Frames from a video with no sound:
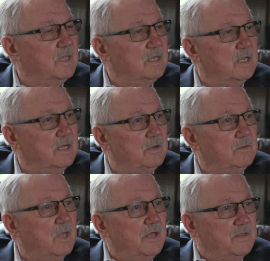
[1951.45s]
And I don't.
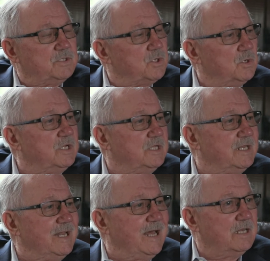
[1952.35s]
They certainly did
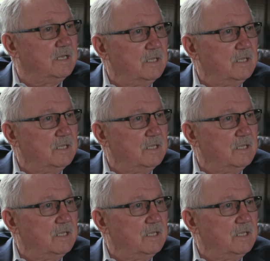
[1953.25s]
not